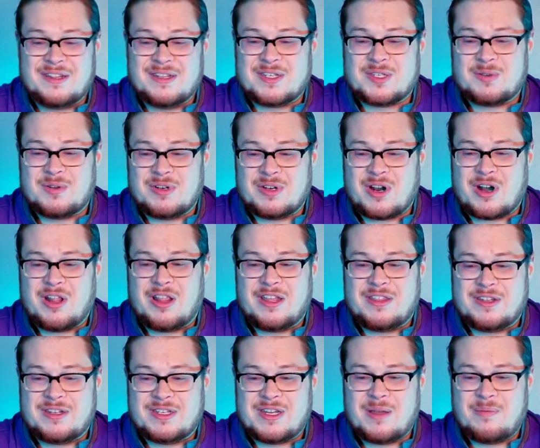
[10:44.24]
This one,
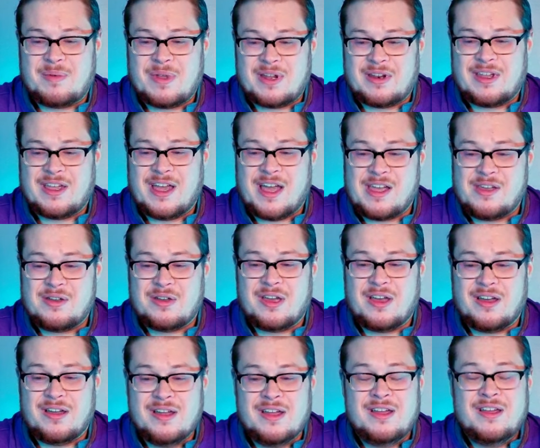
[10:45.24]
Nyarlathotep and
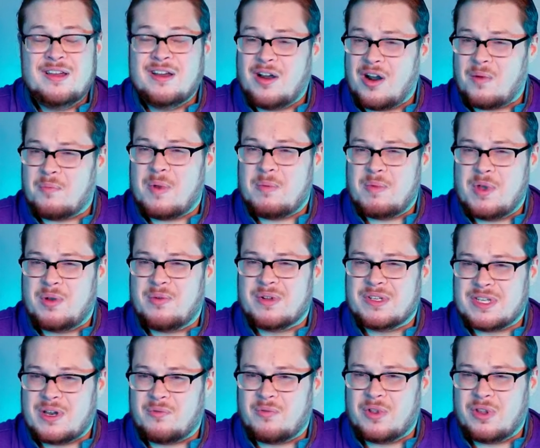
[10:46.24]
Cayuga are my big
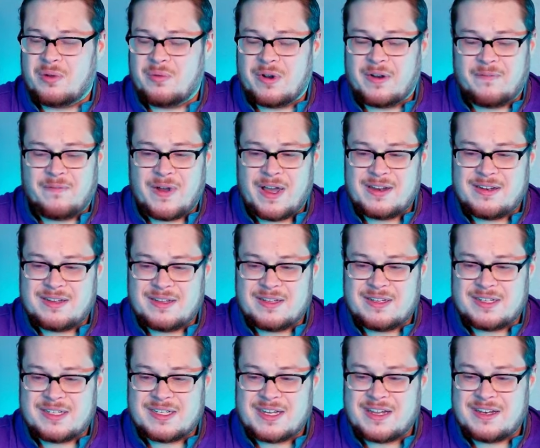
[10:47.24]
ones I really want to find in
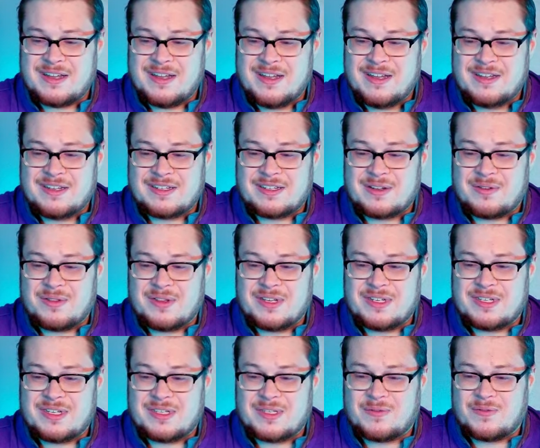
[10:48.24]
this set. So
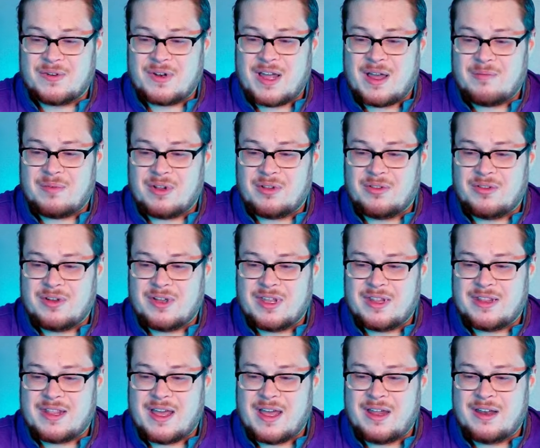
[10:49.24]
this is phenomenal. Look
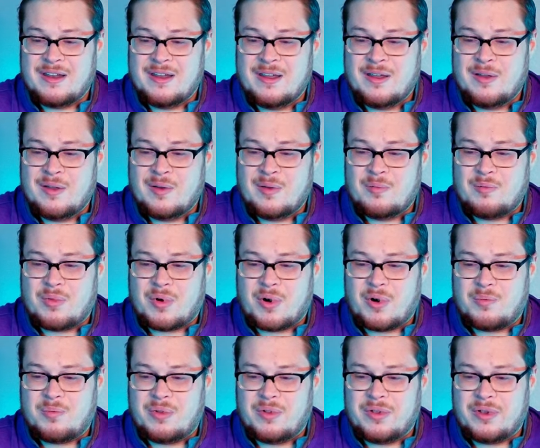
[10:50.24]
at that
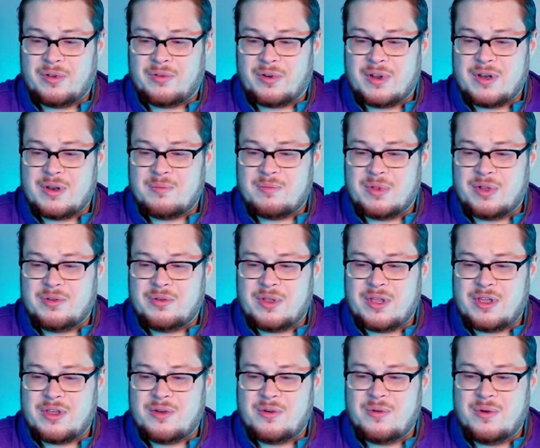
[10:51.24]
purple and green and blue
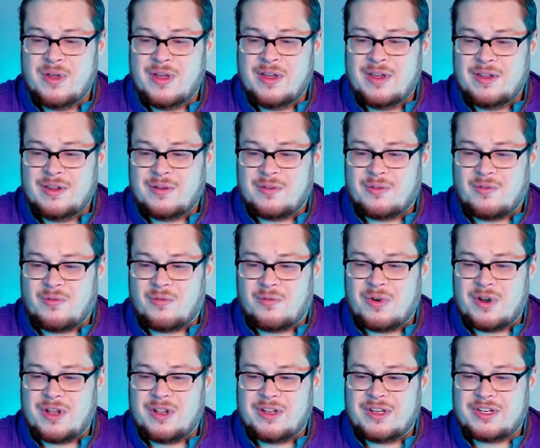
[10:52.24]
hue.
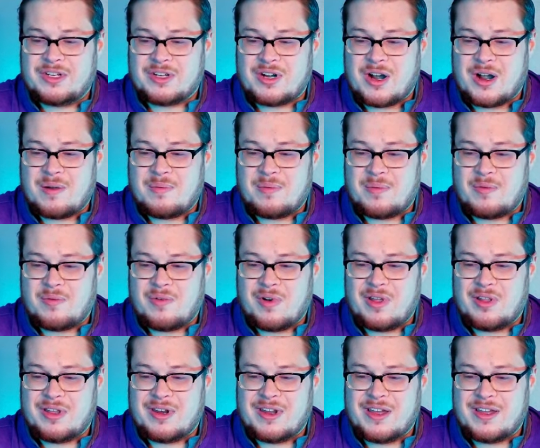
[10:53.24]
Really sharp,
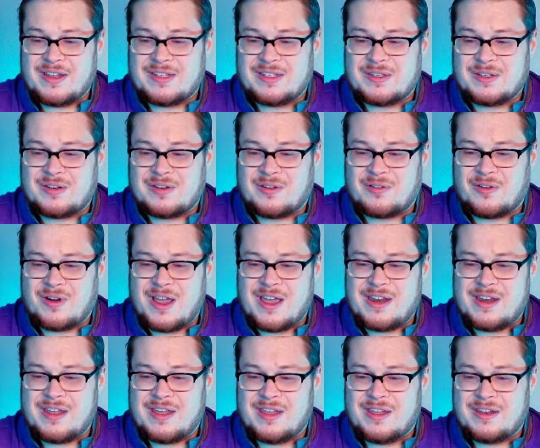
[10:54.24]
really nice, great
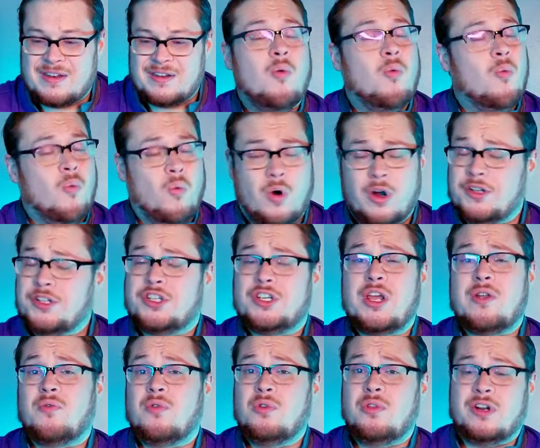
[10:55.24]
hit. 1J
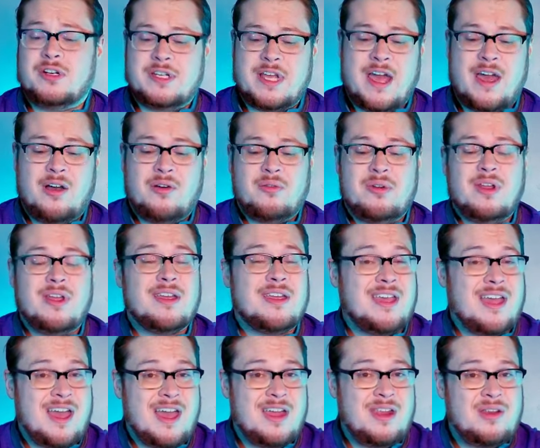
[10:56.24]
ruler down,
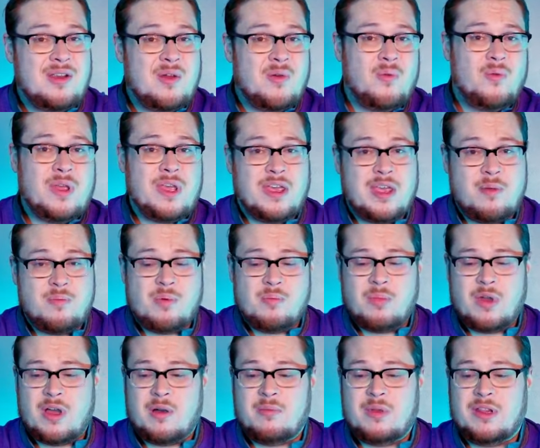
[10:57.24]
can we keep them
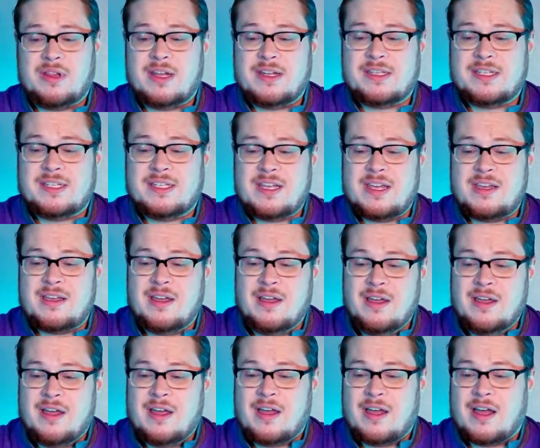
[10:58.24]
coming? Let's see.
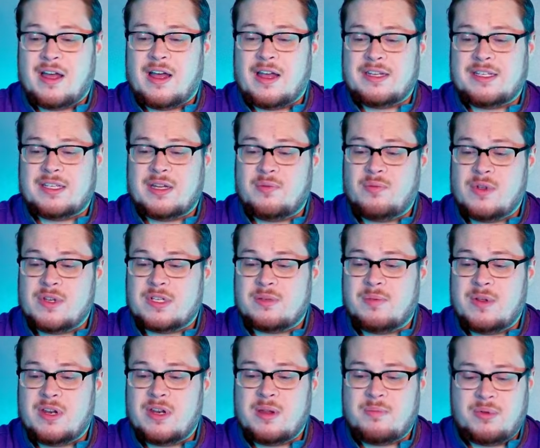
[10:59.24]
I said we'd
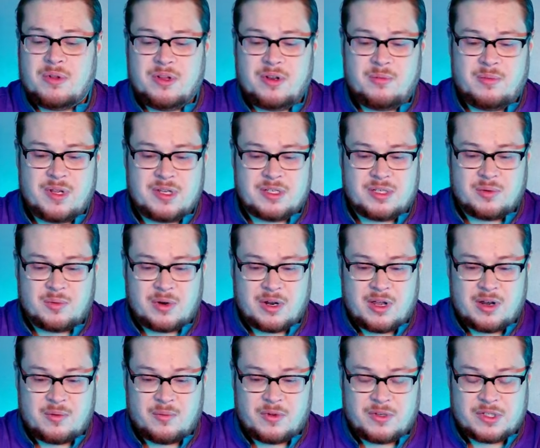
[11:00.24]
speed it up a little bit, so we're
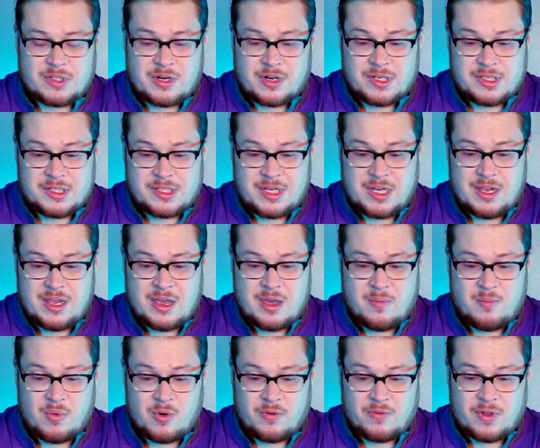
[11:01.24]
gonna. We start seeing
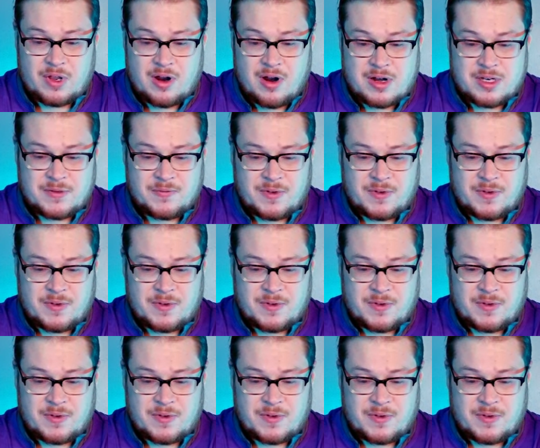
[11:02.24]
more of the cards.